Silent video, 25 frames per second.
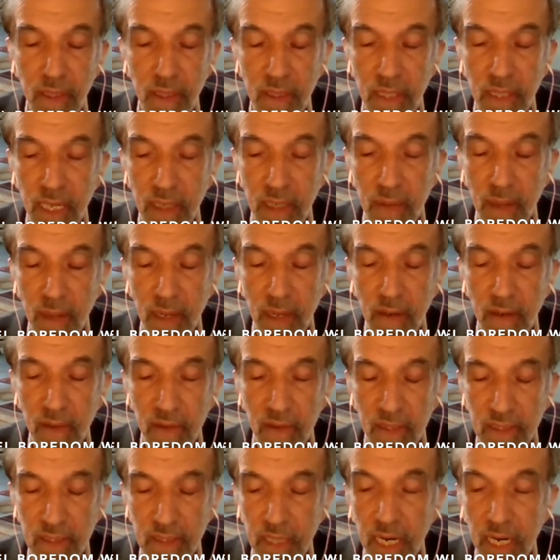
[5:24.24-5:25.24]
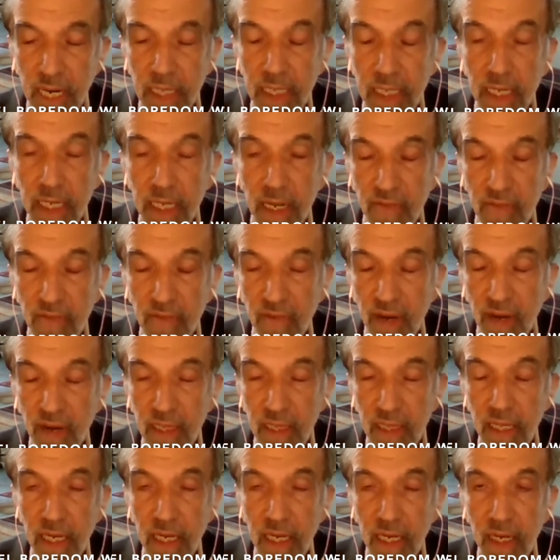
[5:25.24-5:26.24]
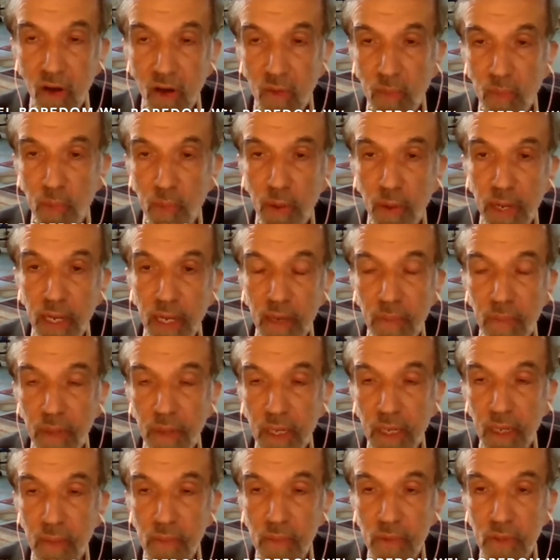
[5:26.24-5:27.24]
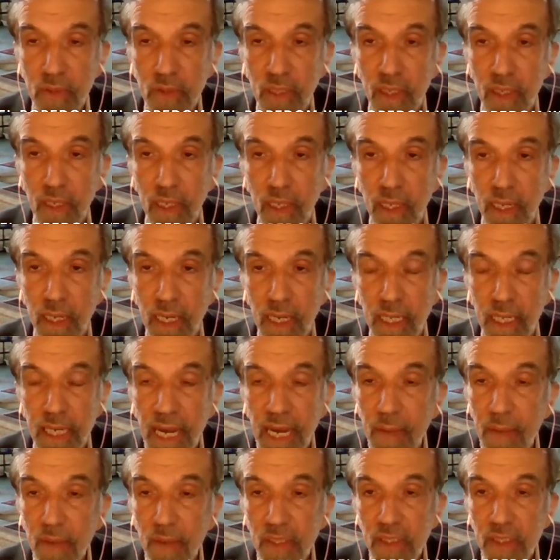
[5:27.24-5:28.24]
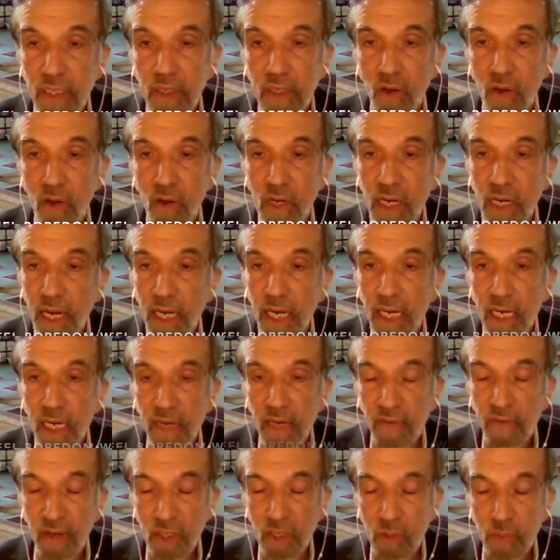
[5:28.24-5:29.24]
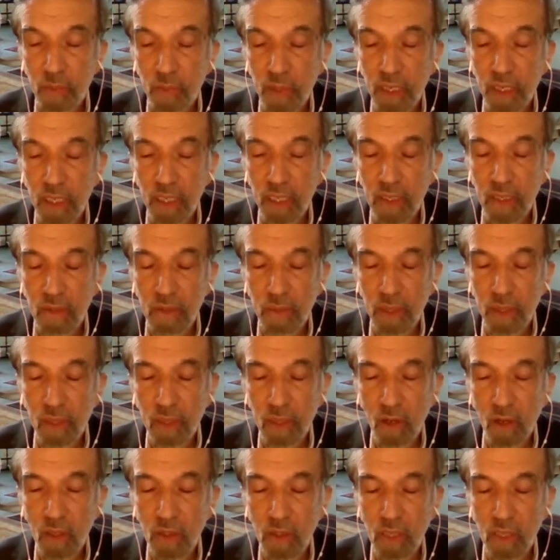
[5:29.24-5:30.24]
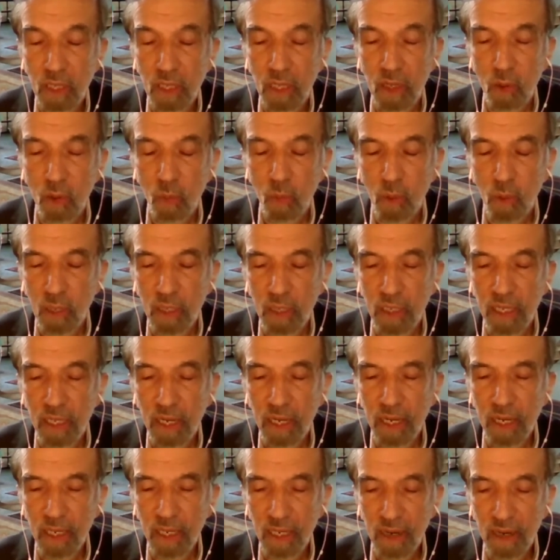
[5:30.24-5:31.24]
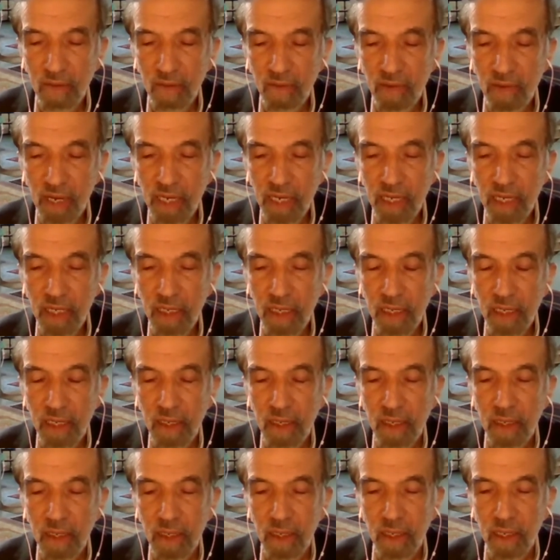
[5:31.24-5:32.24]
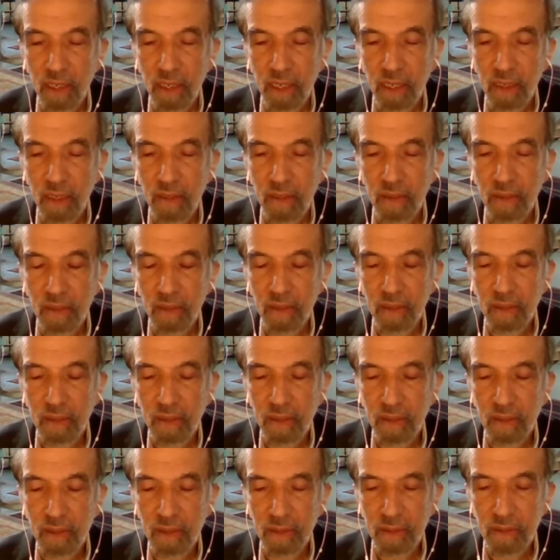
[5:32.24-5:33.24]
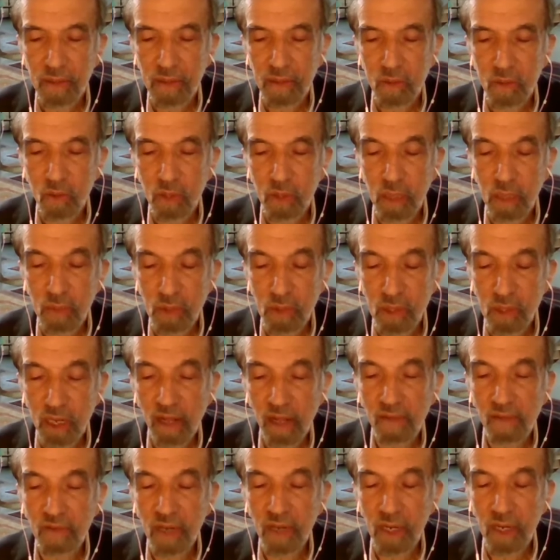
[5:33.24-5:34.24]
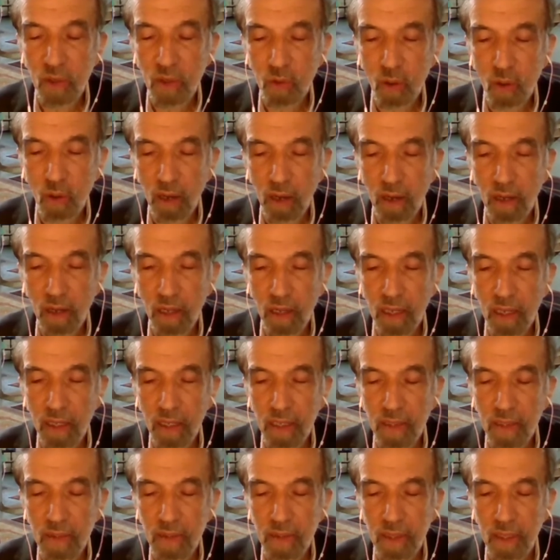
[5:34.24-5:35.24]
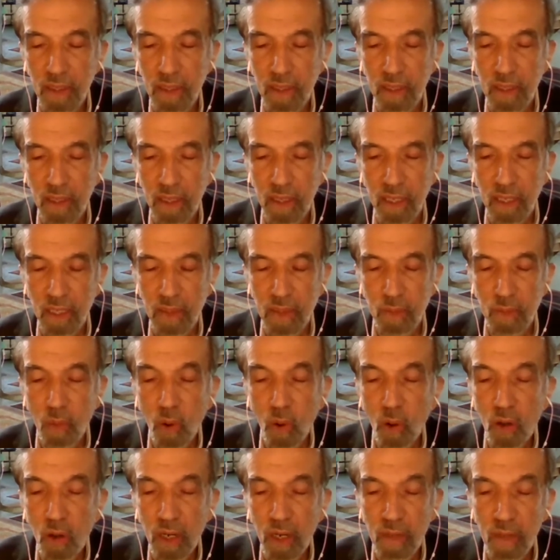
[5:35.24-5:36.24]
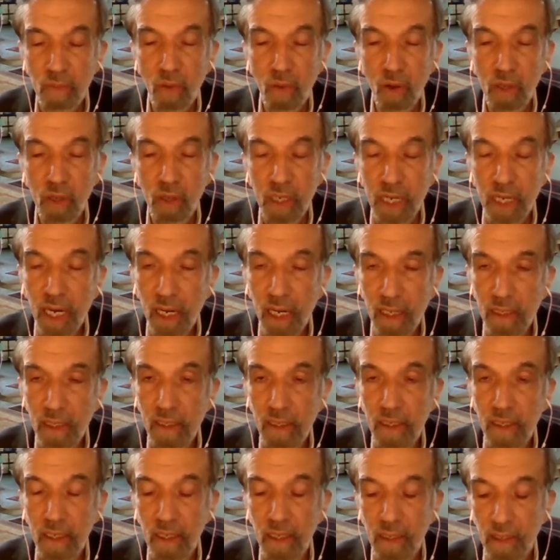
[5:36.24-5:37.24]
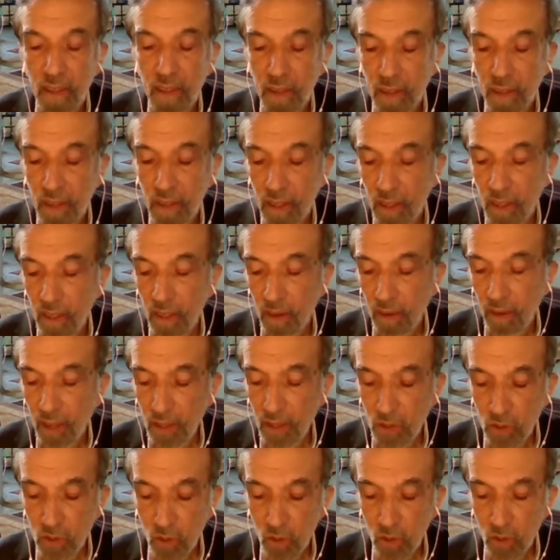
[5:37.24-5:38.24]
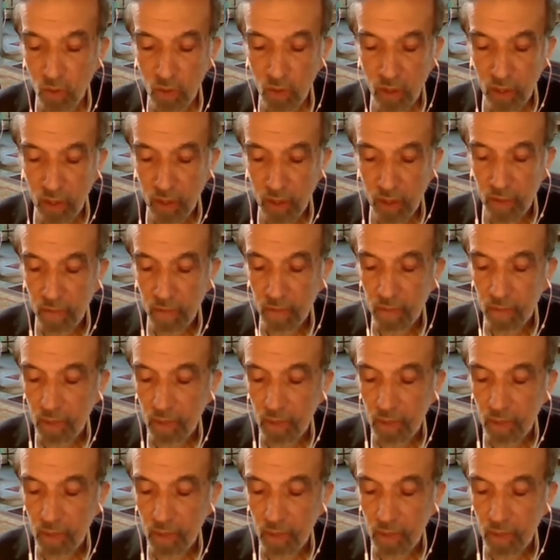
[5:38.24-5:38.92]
then reciting Al-Fatiha or prayer becomes a damaging or a negative experience, because what they are conveying to themselves and to Allah is boredom or guilt, right? So